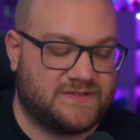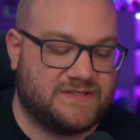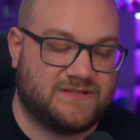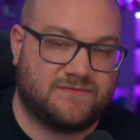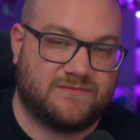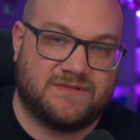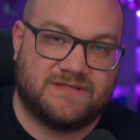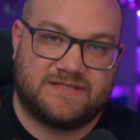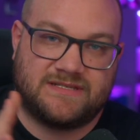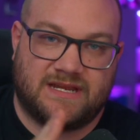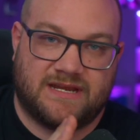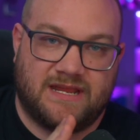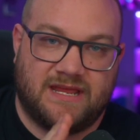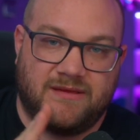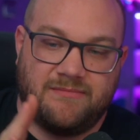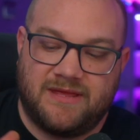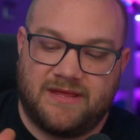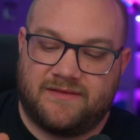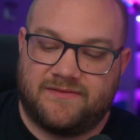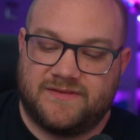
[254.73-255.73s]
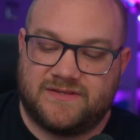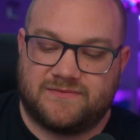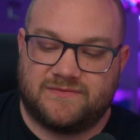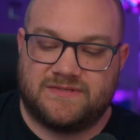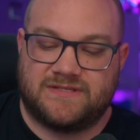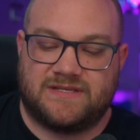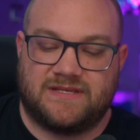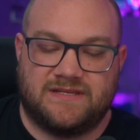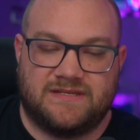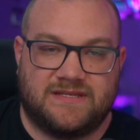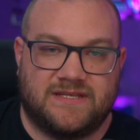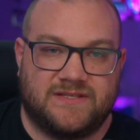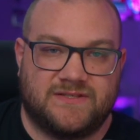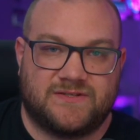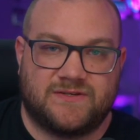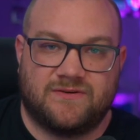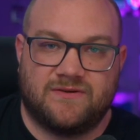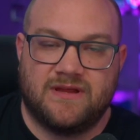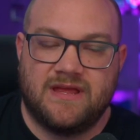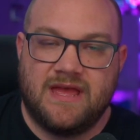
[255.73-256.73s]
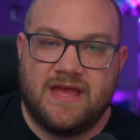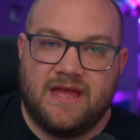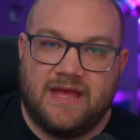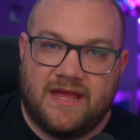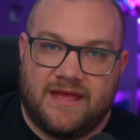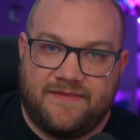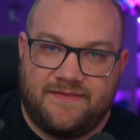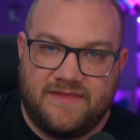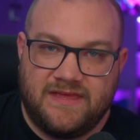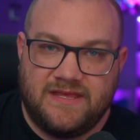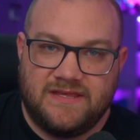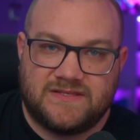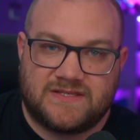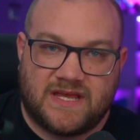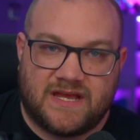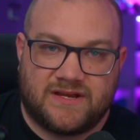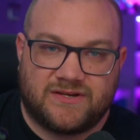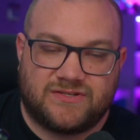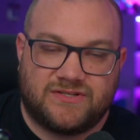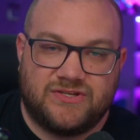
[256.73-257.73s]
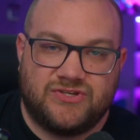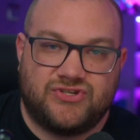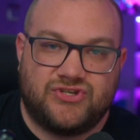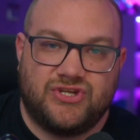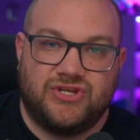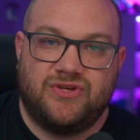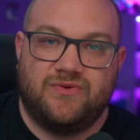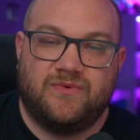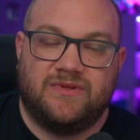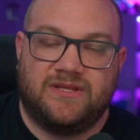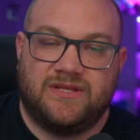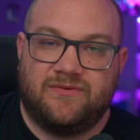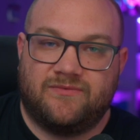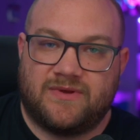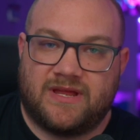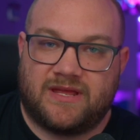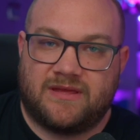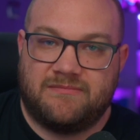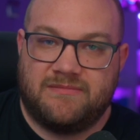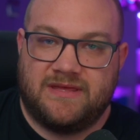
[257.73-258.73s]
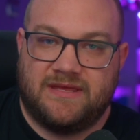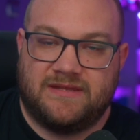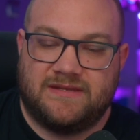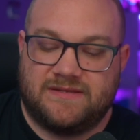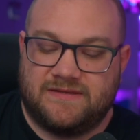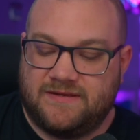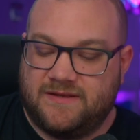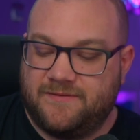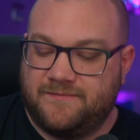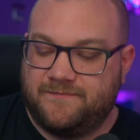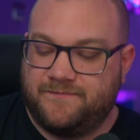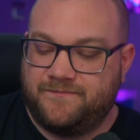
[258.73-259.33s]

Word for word: This one's dynamic, this one's condenser, and these I actually genuinely recommend. No,